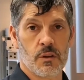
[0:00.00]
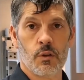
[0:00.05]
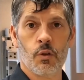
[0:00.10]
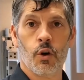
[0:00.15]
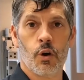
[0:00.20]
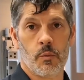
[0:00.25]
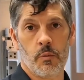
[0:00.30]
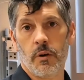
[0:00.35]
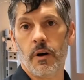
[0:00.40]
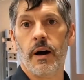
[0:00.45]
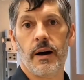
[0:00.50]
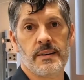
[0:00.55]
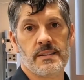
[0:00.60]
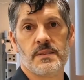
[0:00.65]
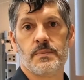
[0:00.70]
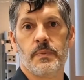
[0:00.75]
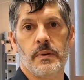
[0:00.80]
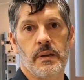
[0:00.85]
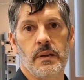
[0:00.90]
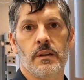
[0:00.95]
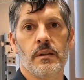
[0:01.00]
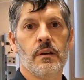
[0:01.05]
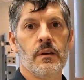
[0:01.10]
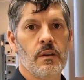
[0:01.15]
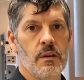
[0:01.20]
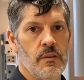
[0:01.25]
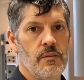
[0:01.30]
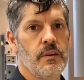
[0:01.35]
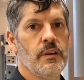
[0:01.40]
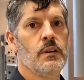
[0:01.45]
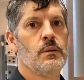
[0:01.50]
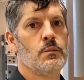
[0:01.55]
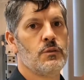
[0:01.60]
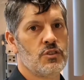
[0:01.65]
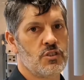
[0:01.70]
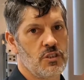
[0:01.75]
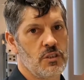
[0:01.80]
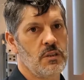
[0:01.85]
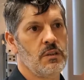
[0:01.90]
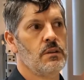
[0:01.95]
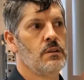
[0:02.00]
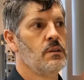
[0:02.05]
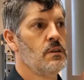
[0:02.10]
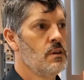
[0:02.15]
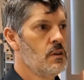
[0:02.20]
normal high speed of any machine.